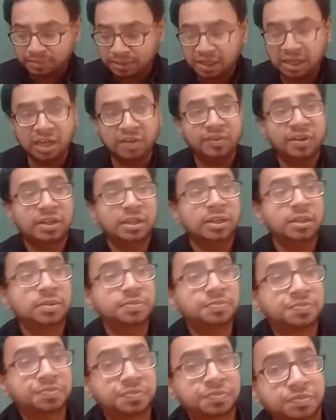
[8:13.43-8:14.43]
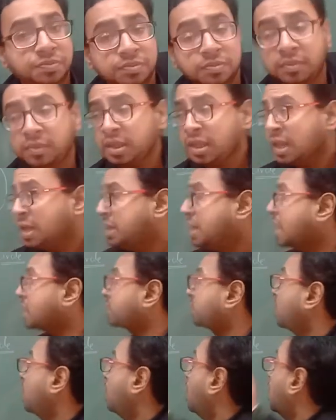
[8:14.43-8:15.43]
Are we clear? Next,